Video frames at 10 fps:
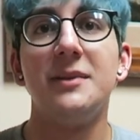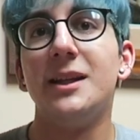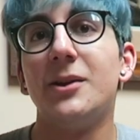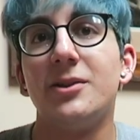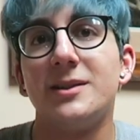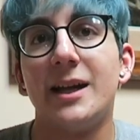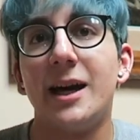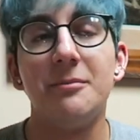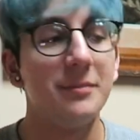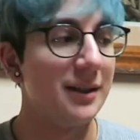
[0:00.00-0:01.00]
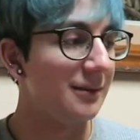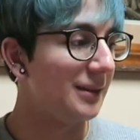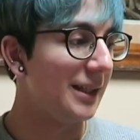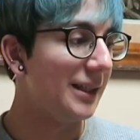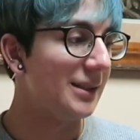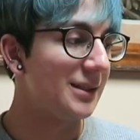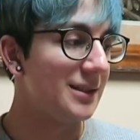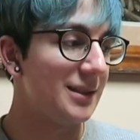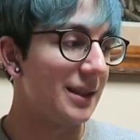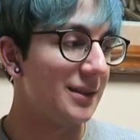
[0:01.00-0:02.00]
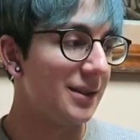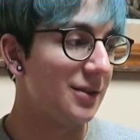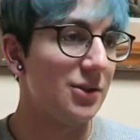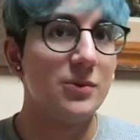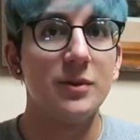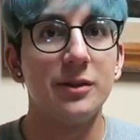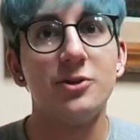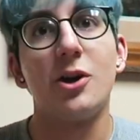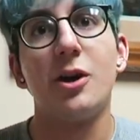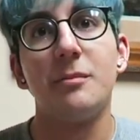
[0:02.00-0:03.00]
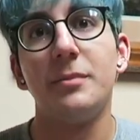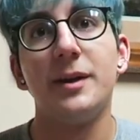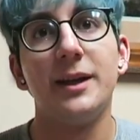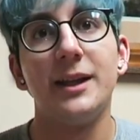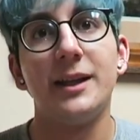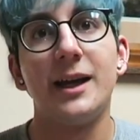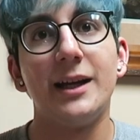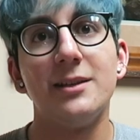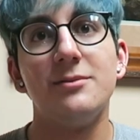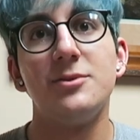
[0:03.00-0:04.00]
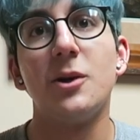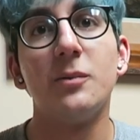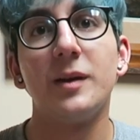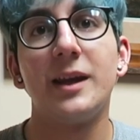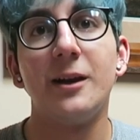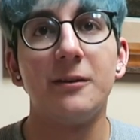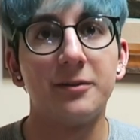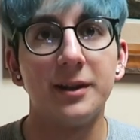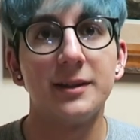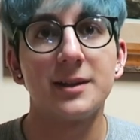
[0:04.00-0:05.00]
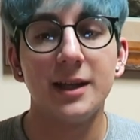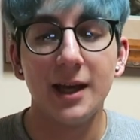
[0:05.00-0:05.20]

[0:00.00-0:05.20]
you know, there's that, but it just doesn't do the job, and I don't care for it.